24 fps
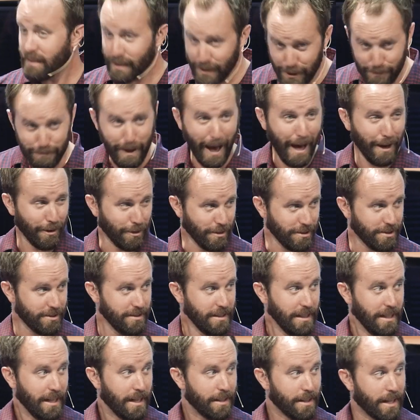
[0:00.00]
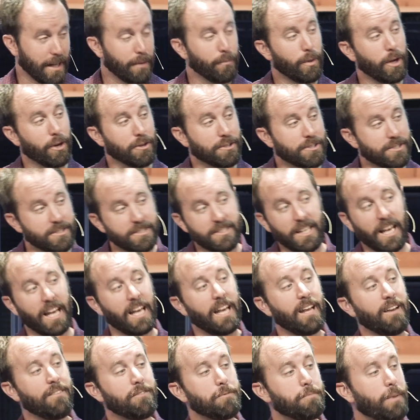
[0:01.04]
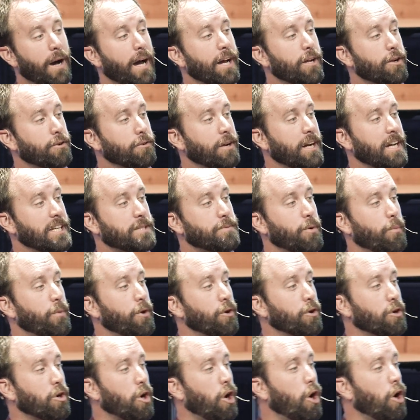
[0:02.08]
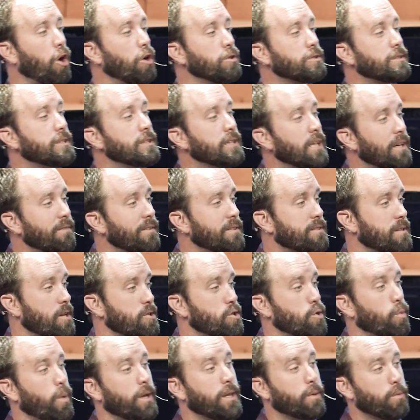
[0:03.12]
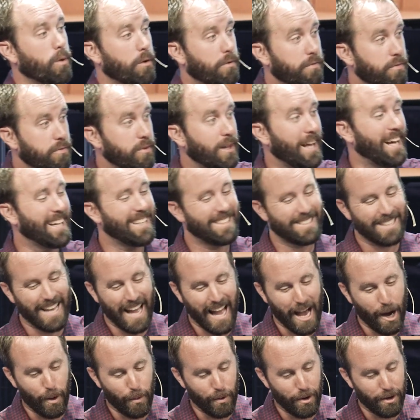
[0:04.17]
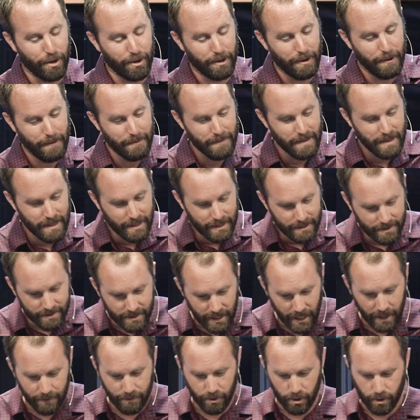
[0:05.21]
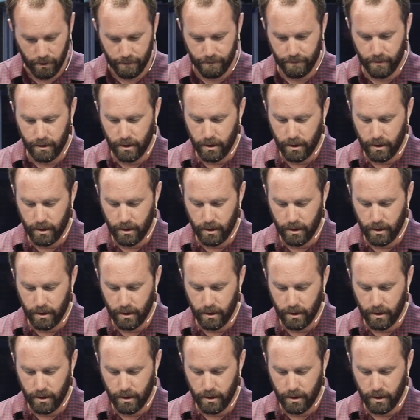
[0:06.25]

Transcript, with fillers: It matters that we are saved by grace, but we are called to live in such a way that reflects our Savior.